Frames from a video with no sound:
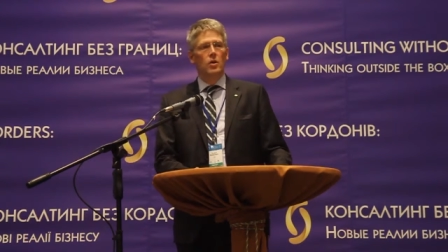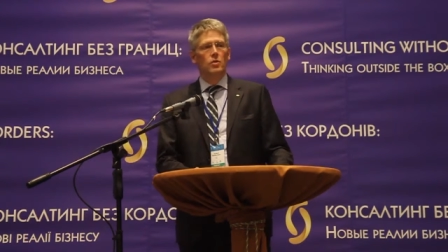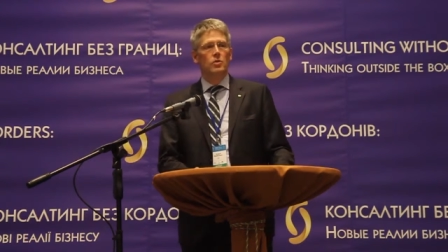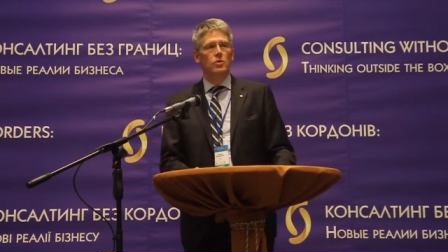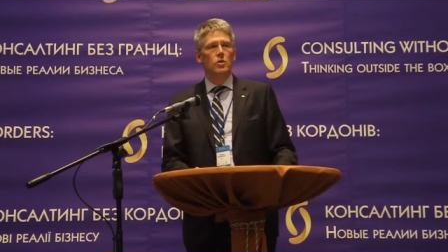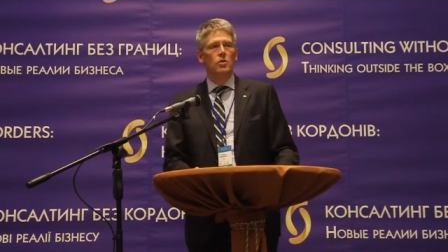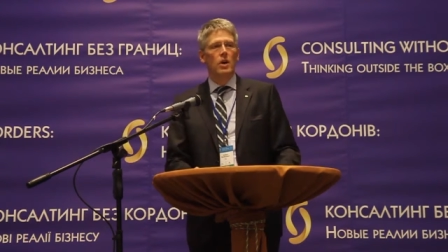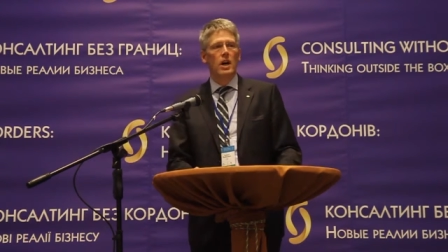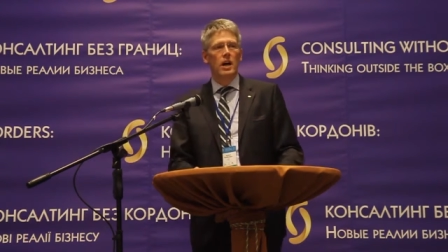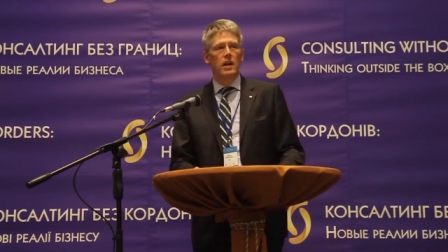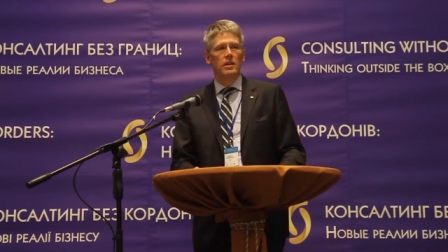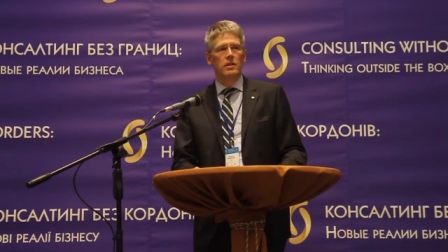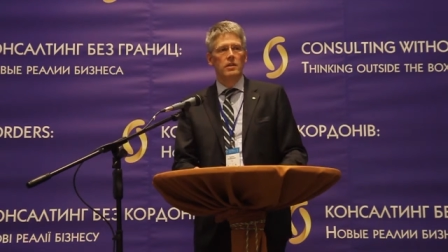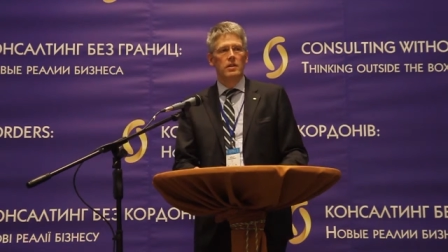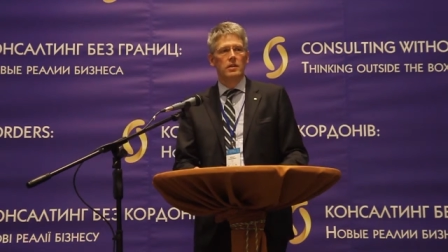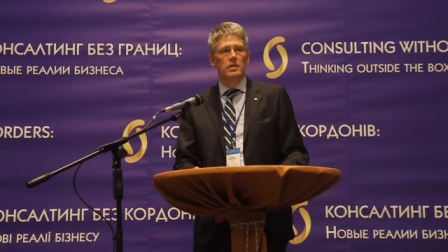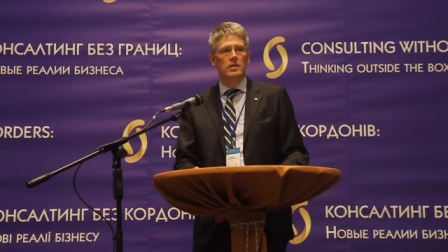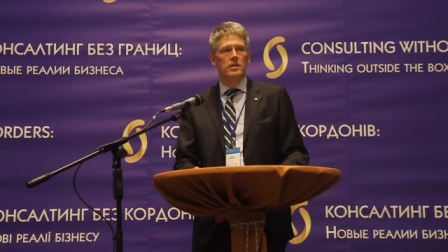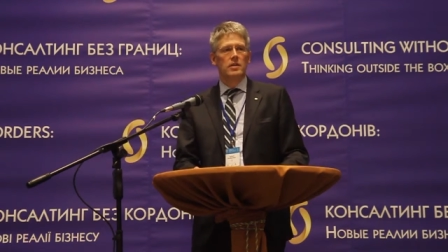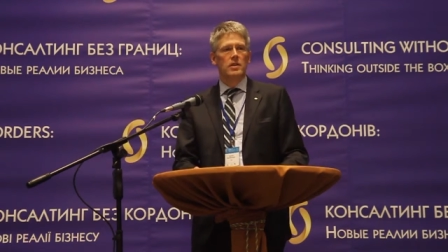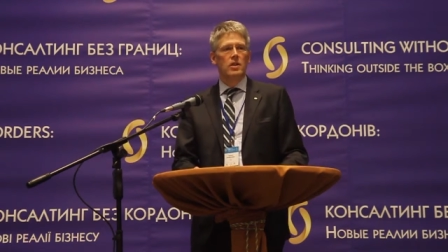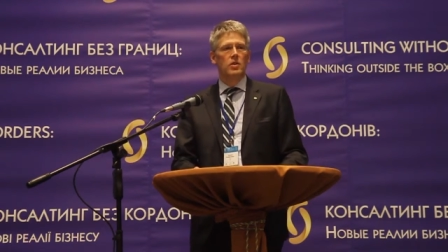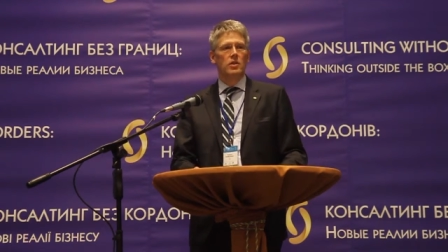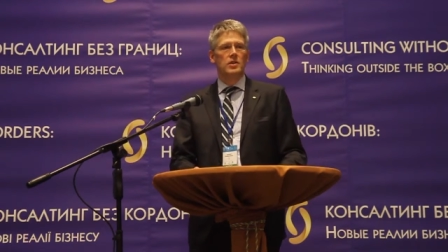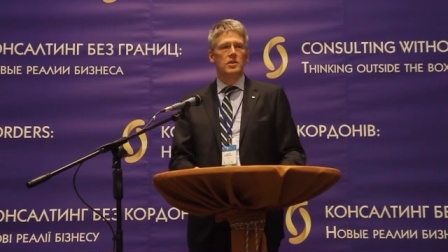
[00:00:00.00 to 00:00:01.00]

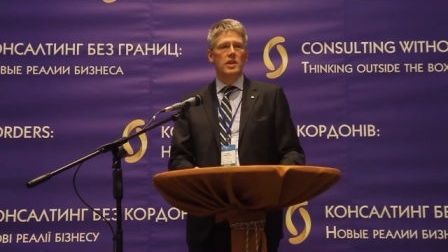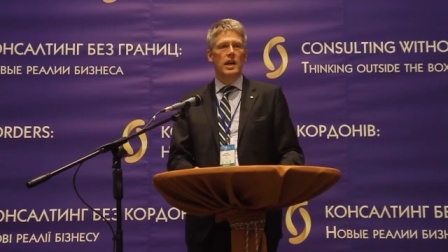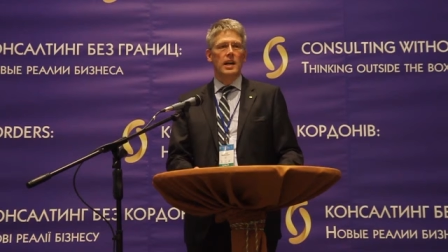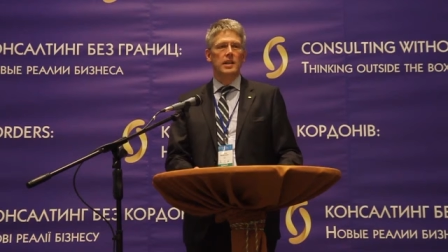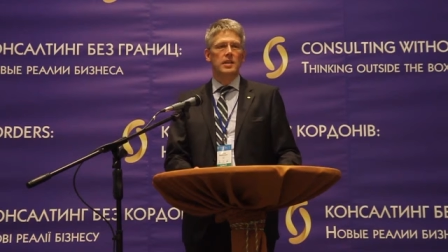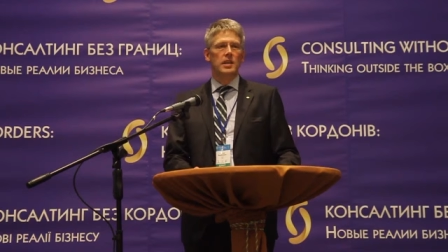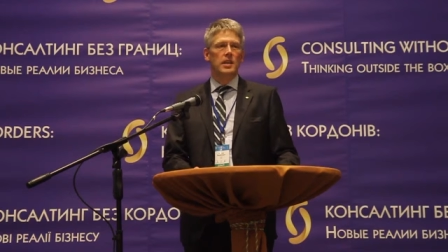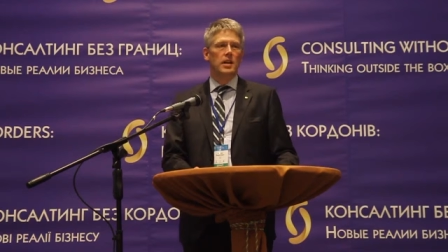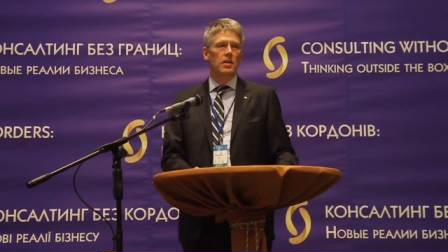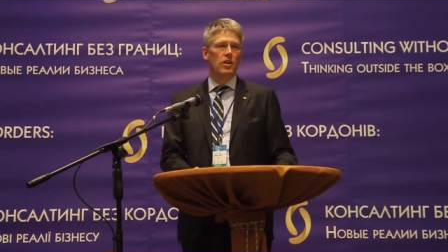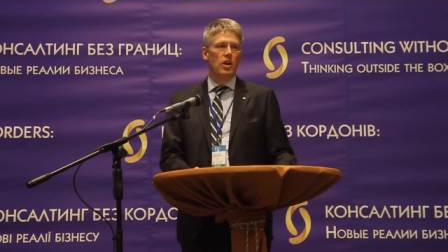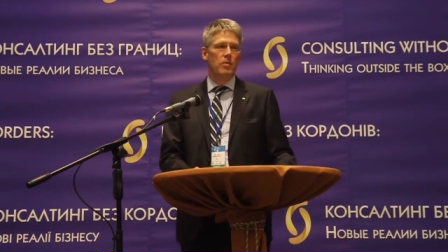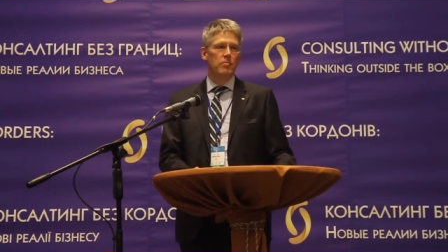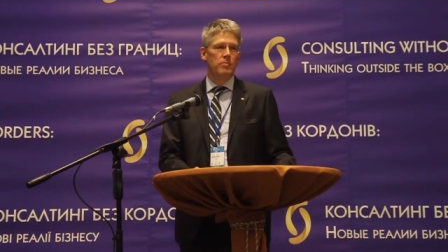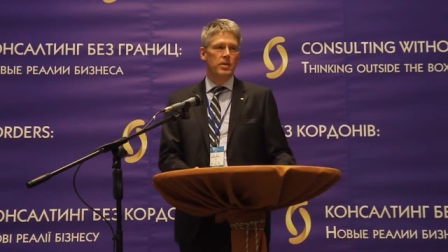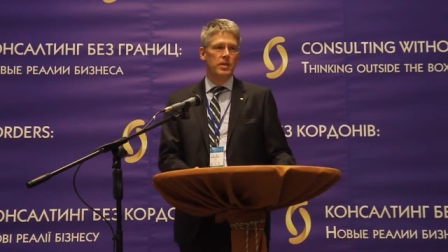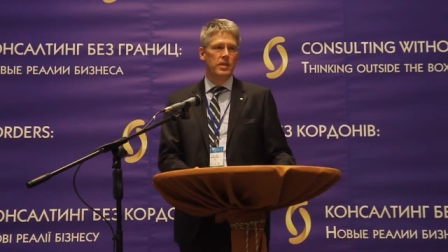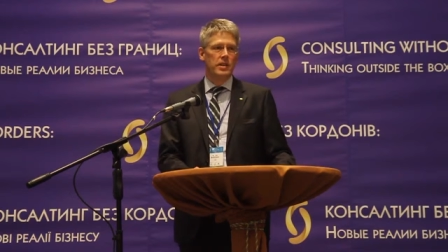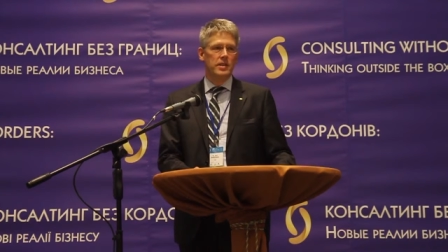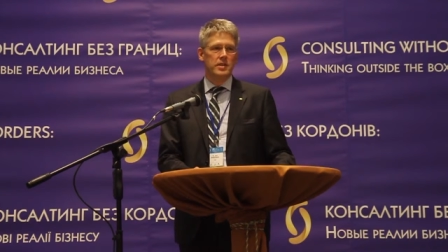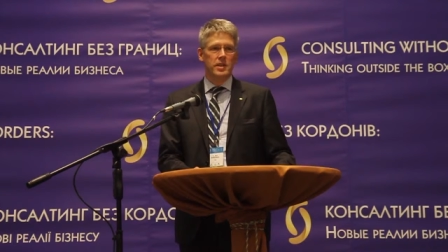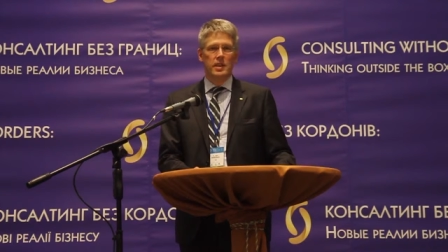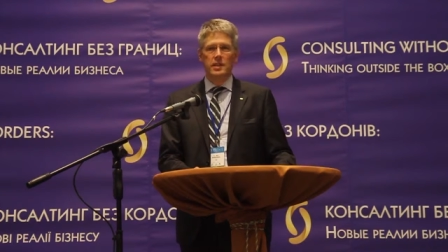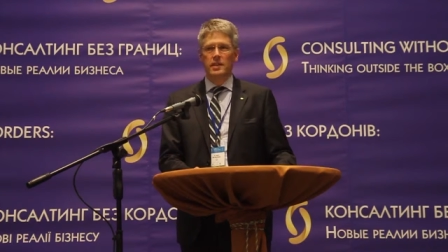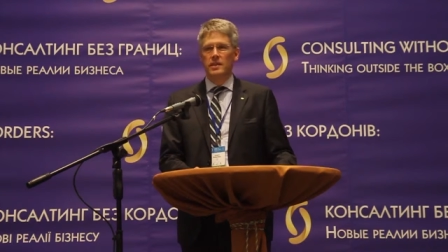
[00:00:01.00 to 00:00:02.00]
200 consulting
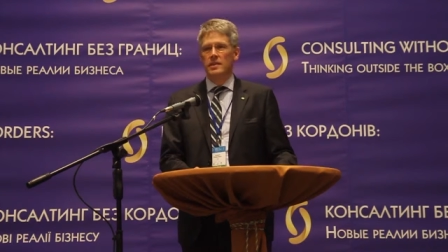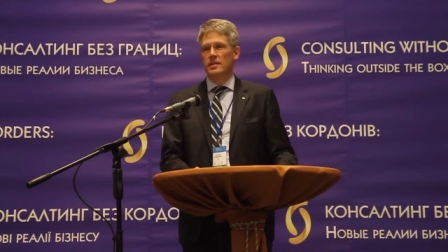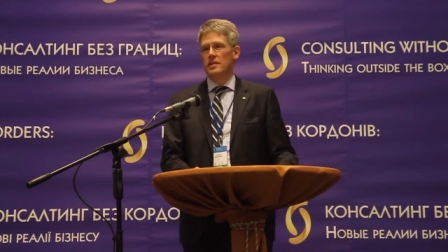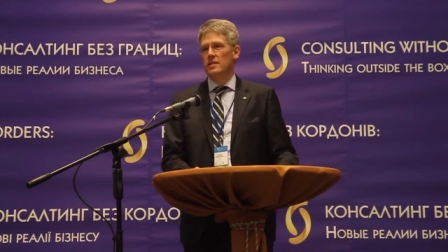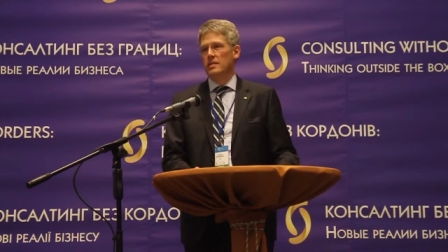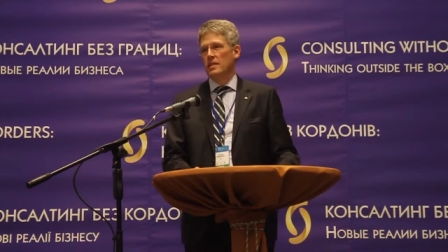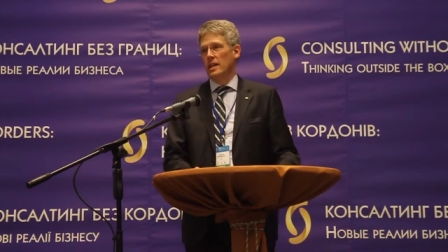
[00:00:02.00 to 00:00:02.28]
companies and